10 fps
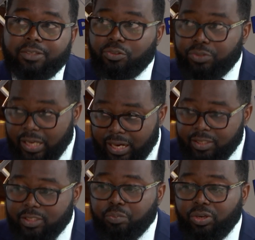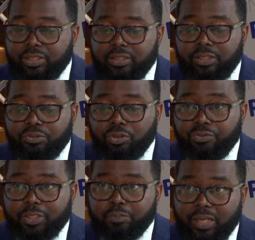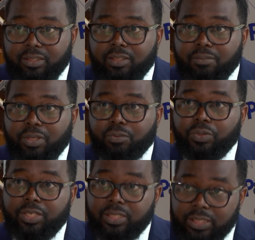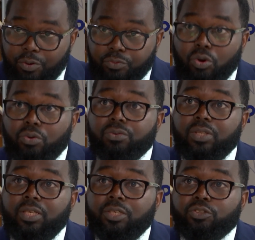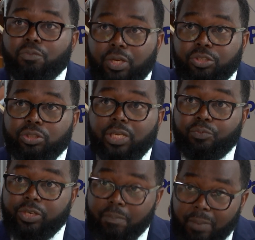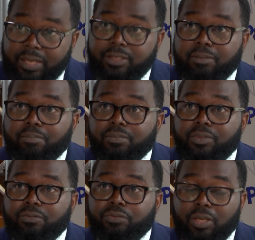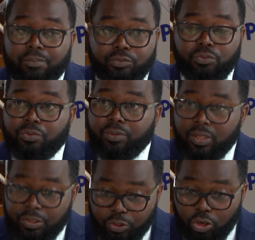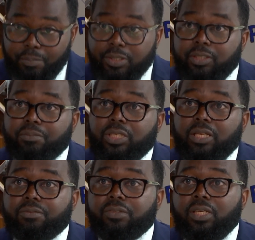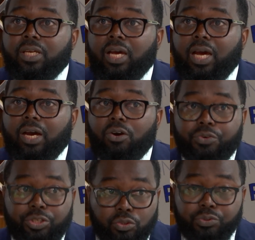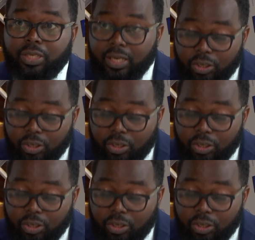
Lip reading: So there are these parties that do not respect it, but it is our role to make sure that we remind them, for them to recommit themselves or renew their